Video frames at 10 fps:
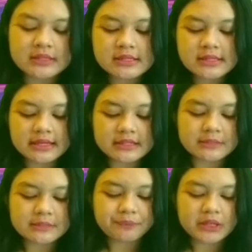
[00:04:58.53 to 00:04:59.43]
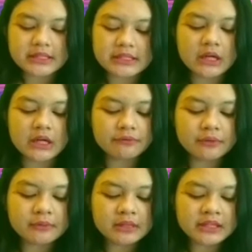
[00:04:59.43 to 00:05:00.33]
6. The
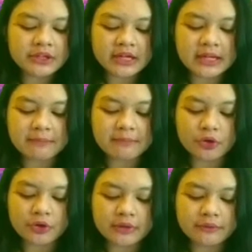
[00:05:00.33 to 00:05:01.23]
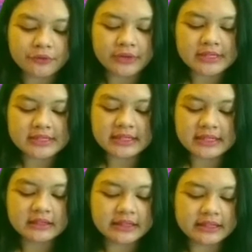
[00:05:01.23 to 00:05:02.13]
unfamiliar name or reference
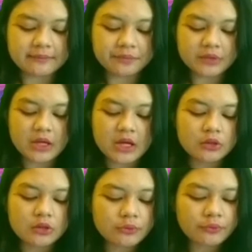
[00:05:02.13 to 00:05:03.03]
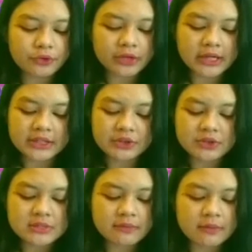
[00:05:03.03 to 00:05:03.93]
in lead. Look for and use